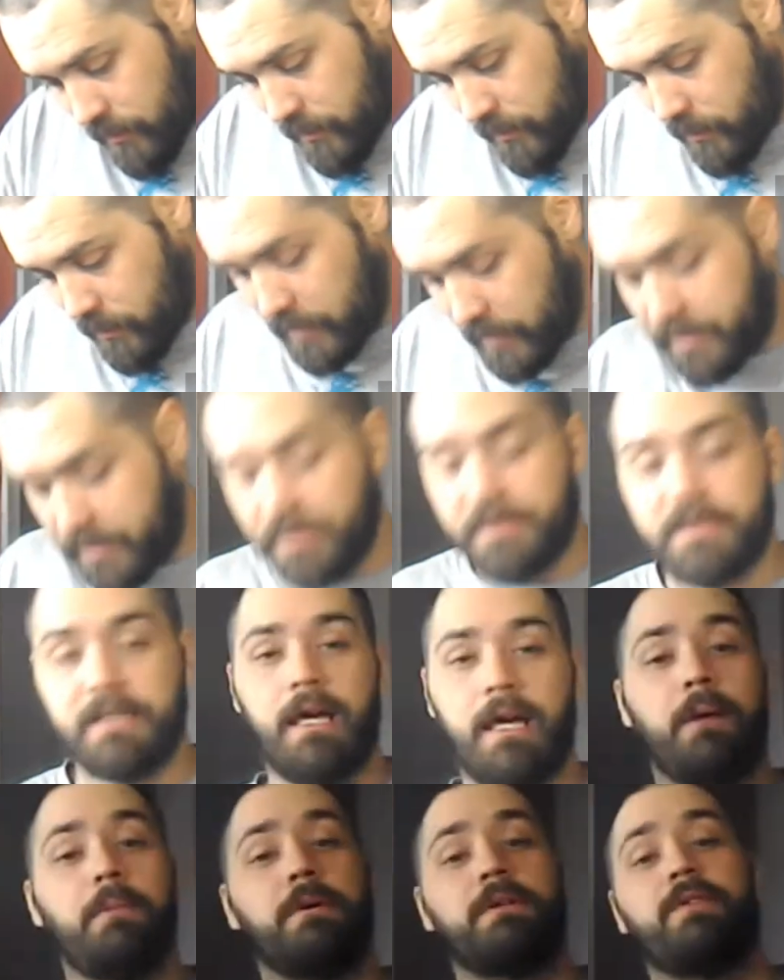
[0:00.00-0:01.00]
So let's just
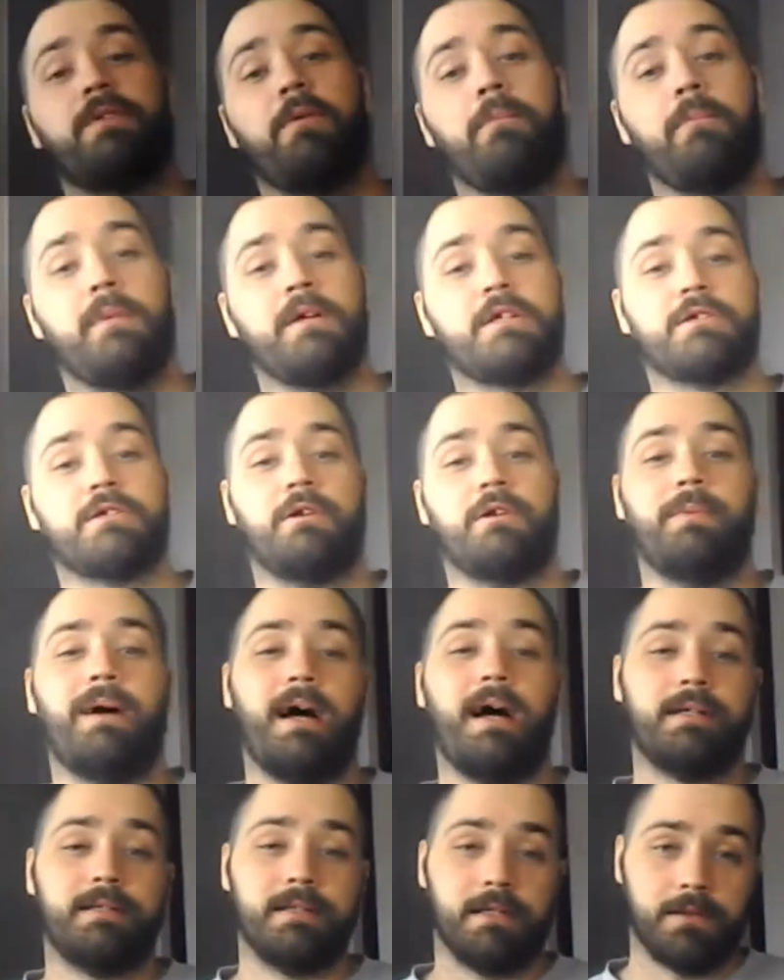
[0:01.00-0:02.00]
see how much of a mystery
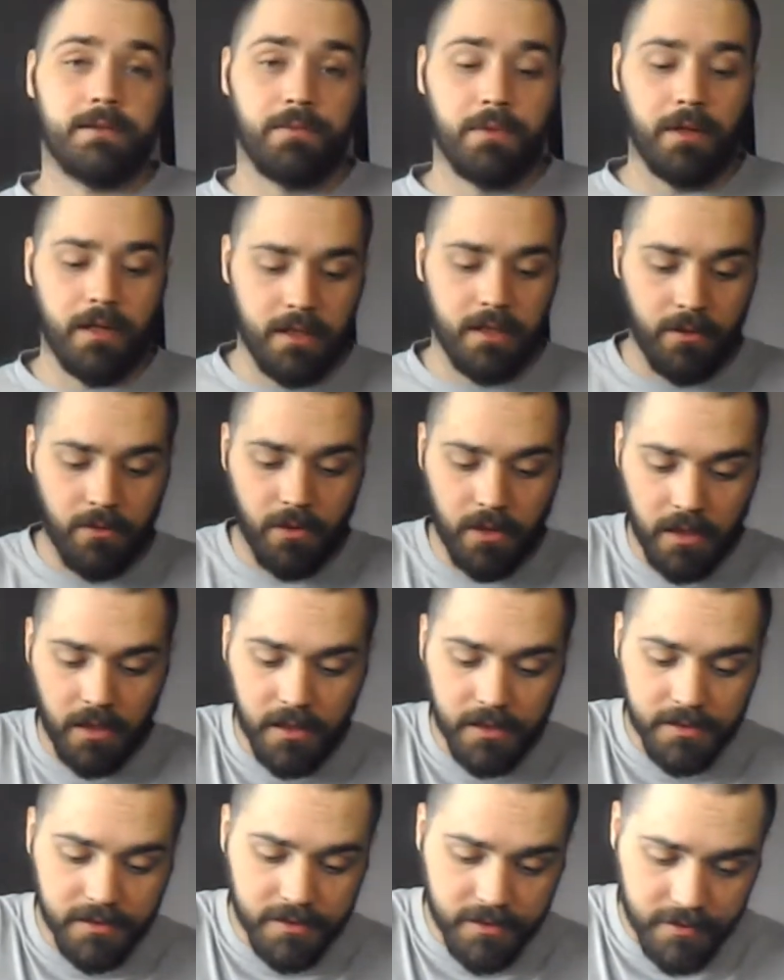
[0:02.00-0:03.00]
box this really
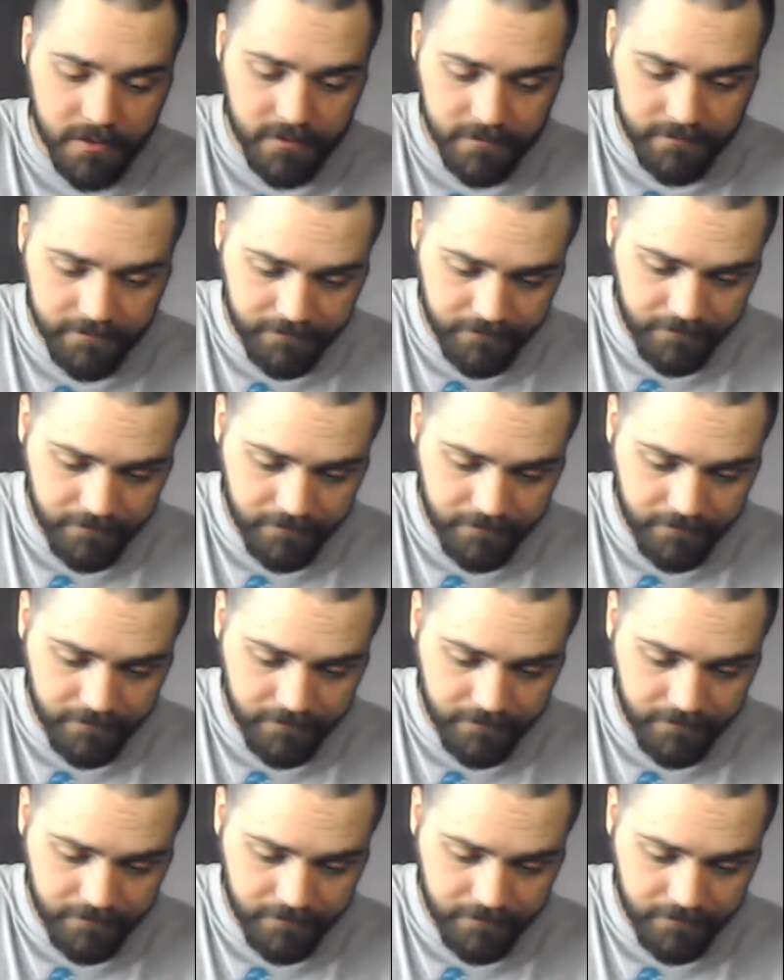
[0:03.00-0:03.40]
was.